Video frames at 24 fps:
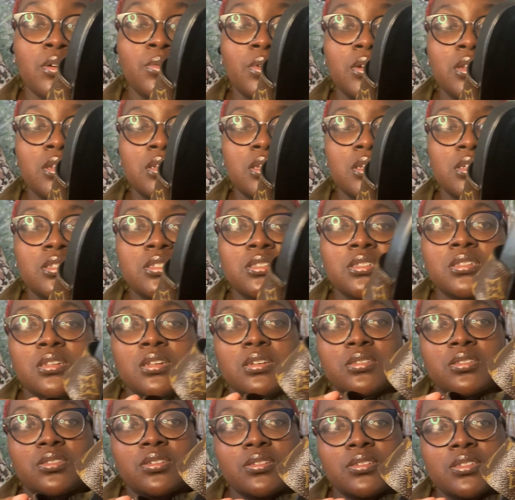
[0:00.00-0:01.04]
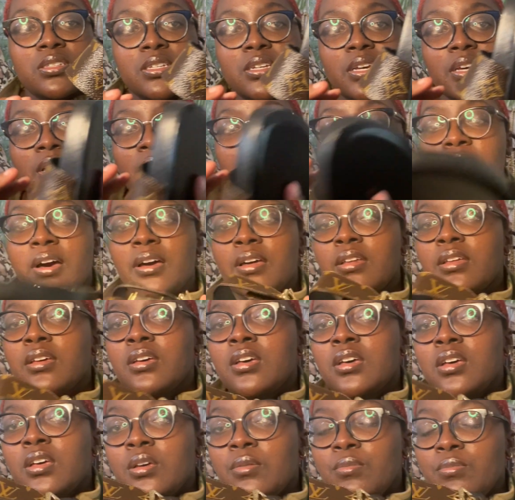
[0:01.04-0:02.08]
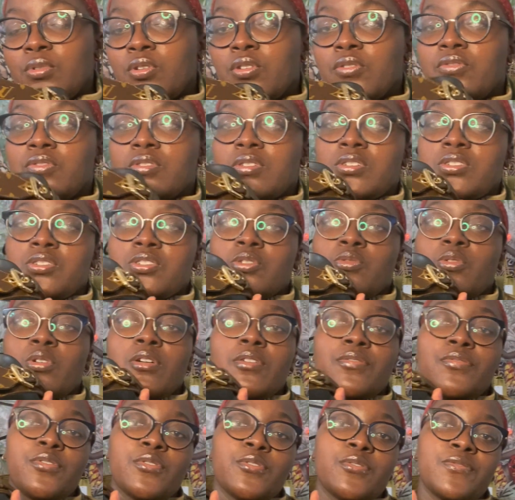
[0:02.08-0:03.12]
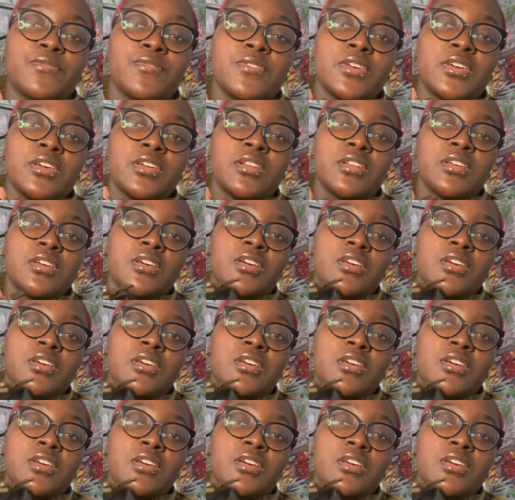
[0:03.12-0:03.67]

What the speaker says: when it does start to get hot. Beautiful to show off your feet.